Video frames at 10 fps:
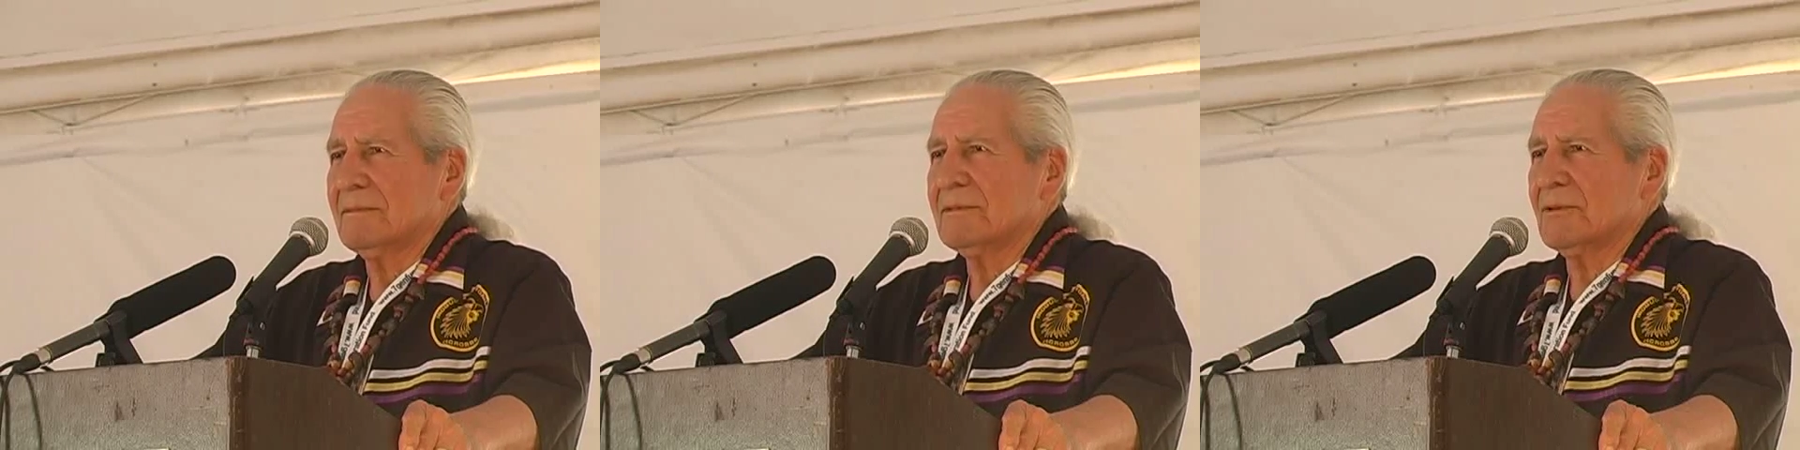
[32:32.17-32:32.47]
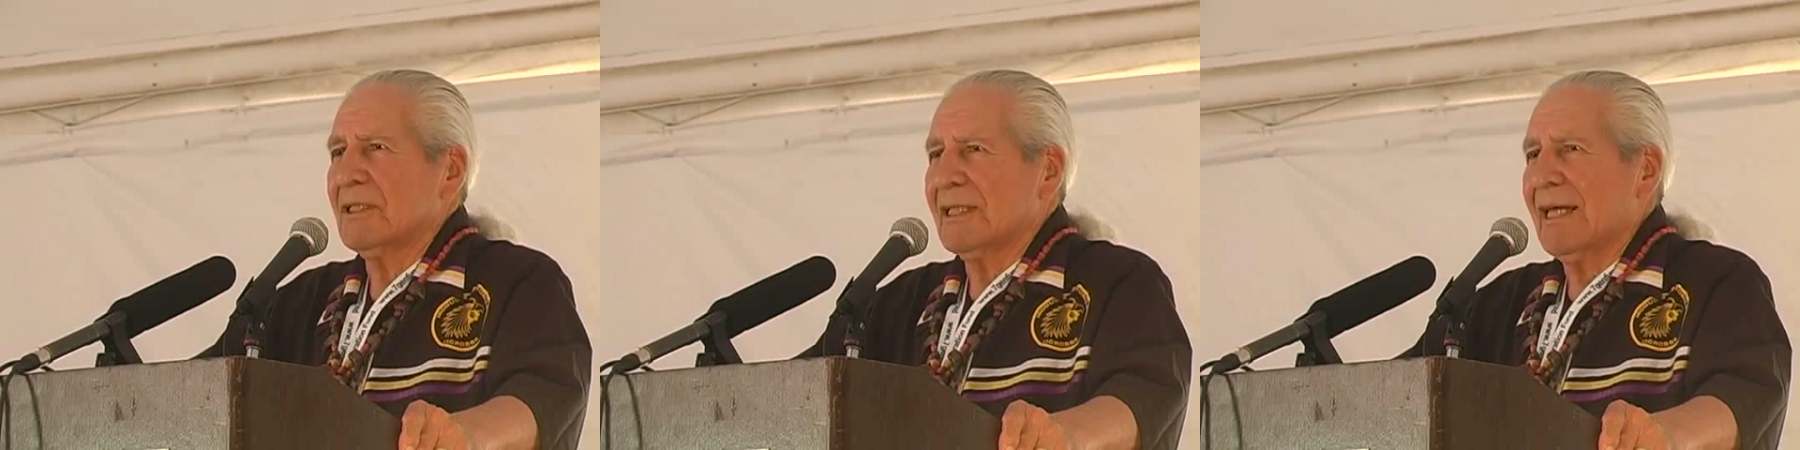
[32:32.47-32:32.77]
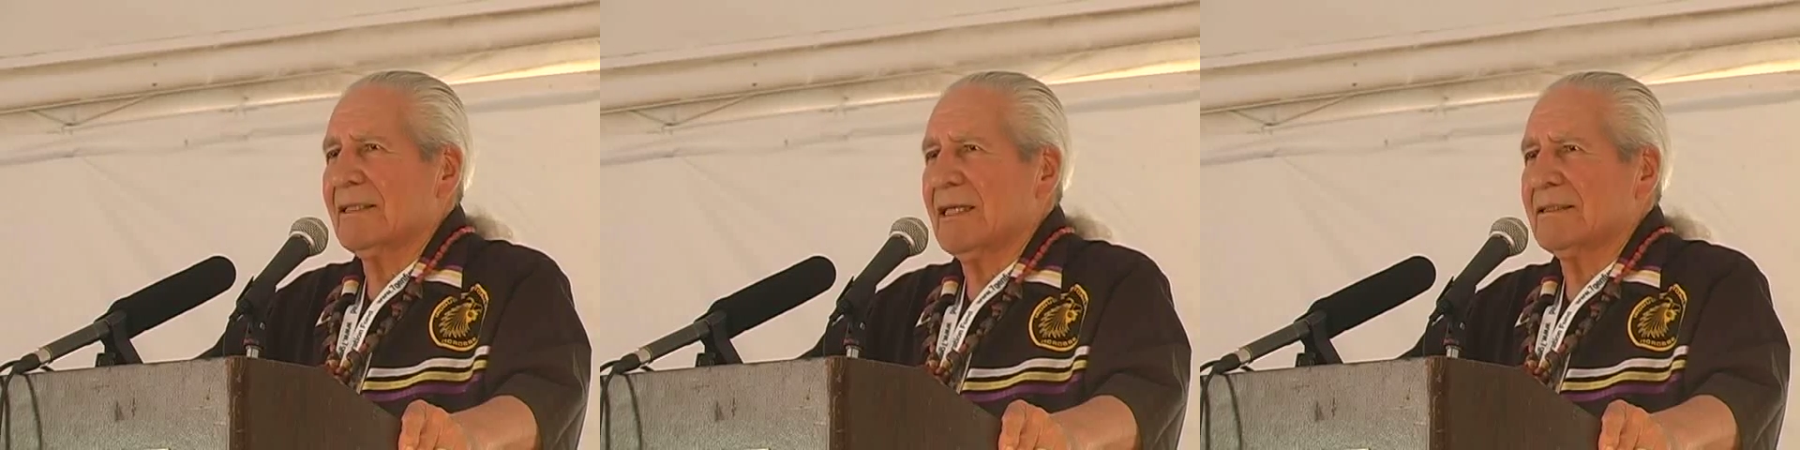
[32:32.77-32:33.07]
to the
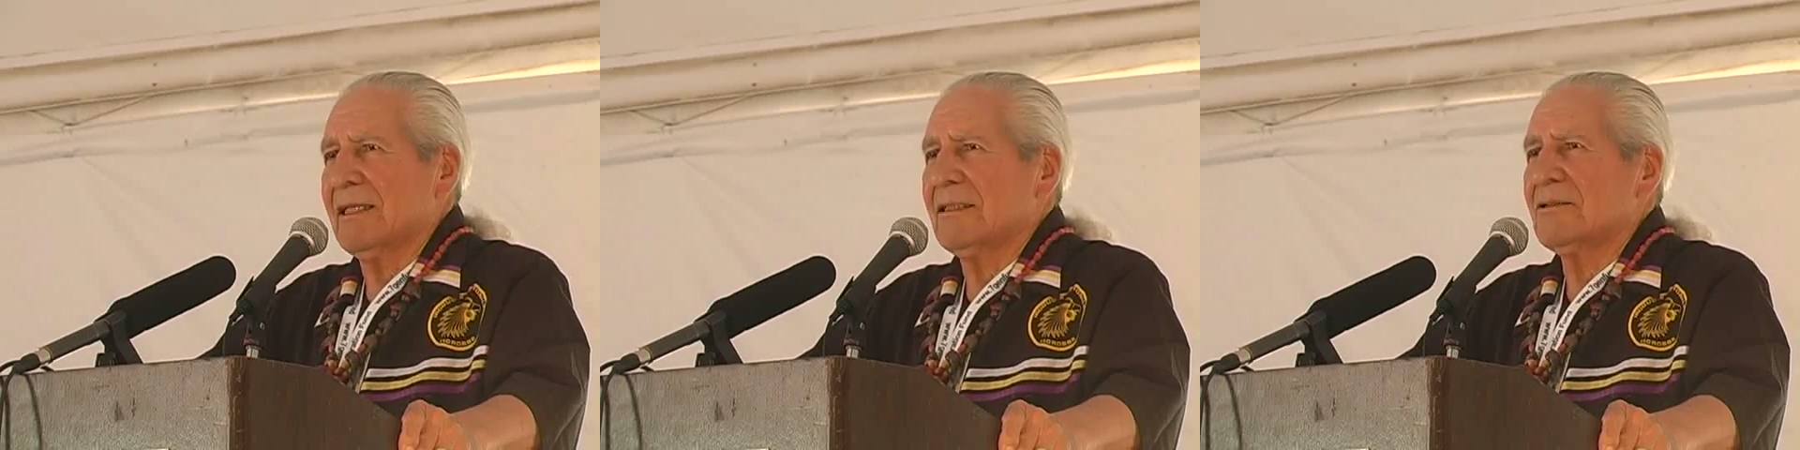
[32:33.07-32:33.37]
land that they